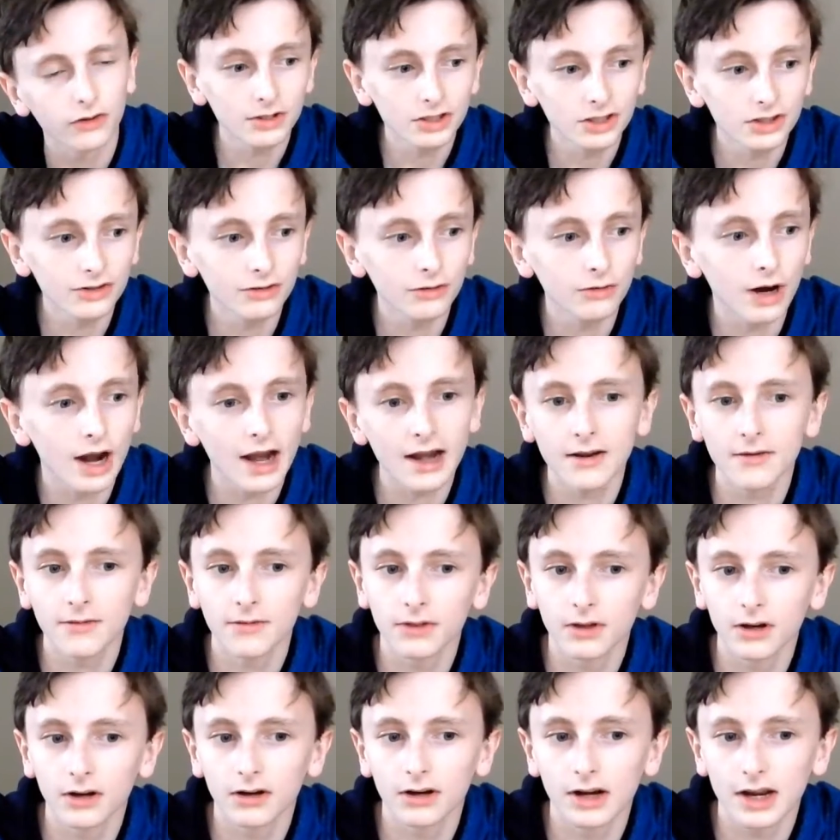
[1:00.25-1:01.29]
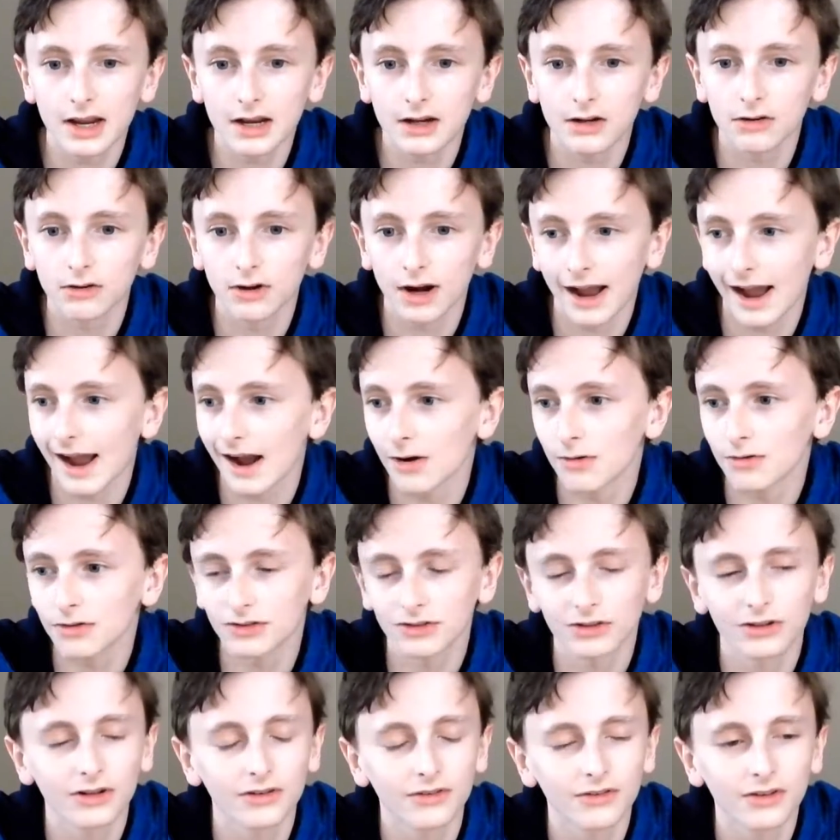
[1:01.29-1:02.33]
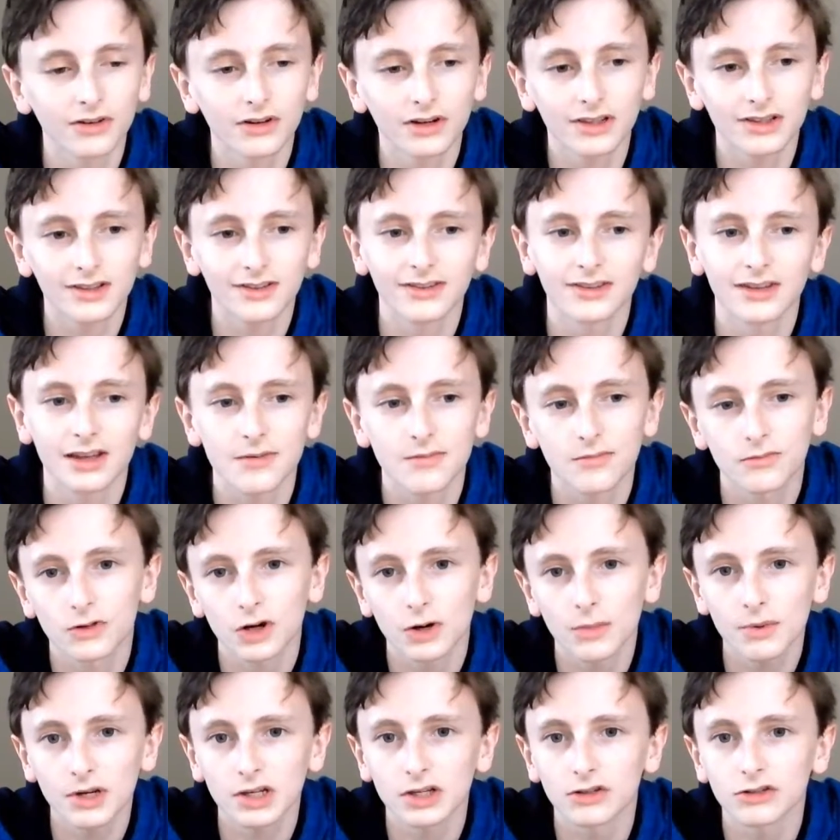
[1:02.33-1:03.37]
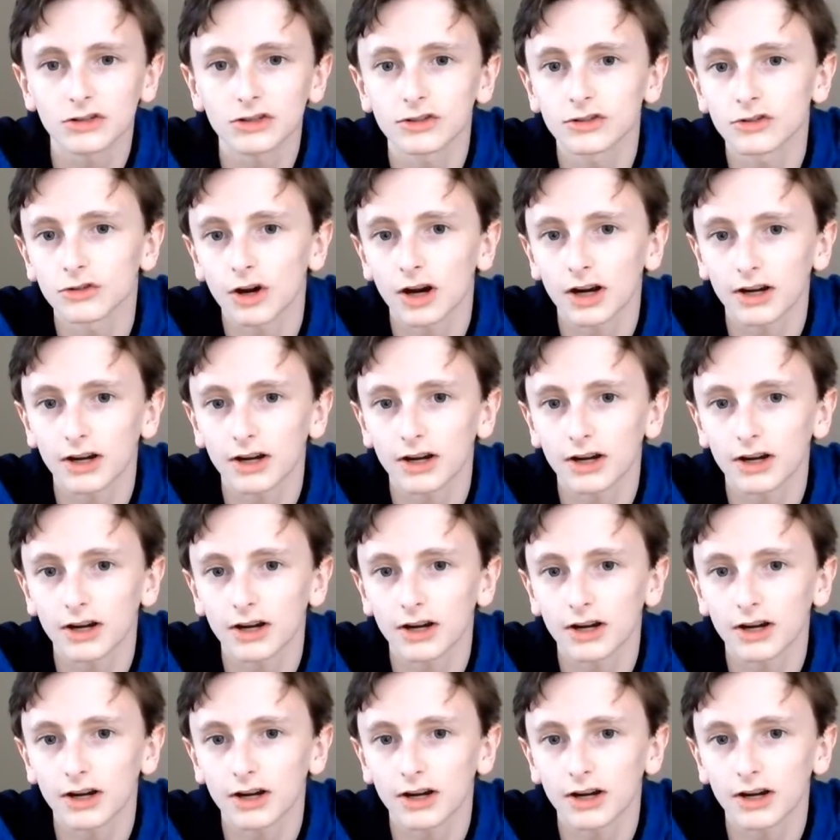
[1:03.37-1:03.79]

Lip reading: which is great if they're in your house or if they're in the same room and you're just